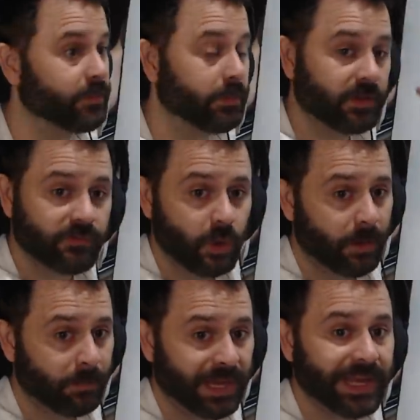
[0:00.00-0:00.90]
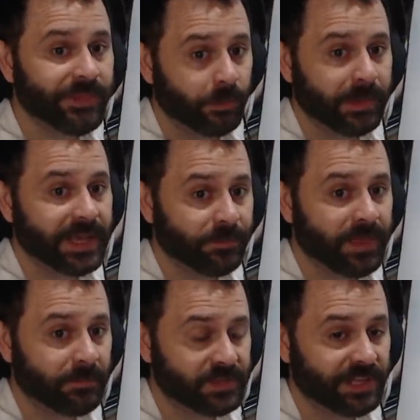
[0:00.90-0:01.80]
people are going to have to go out and buy it and they'll make up
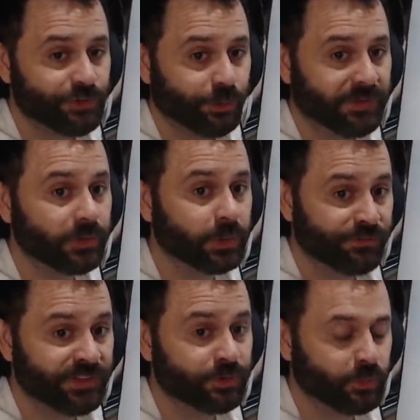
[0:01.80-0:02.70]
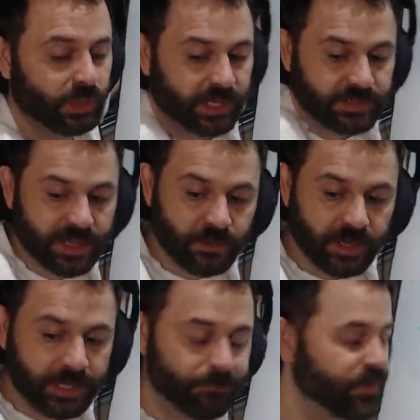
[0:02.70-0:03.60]
that potential revenue and investors will like that.
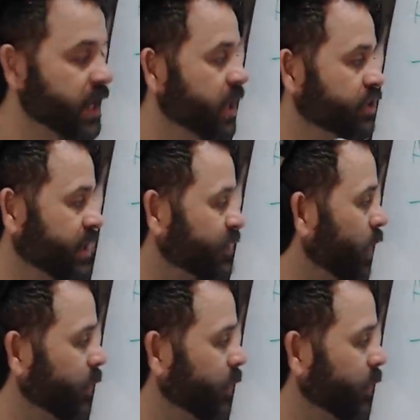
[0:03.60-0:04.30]
Okay. So that's why we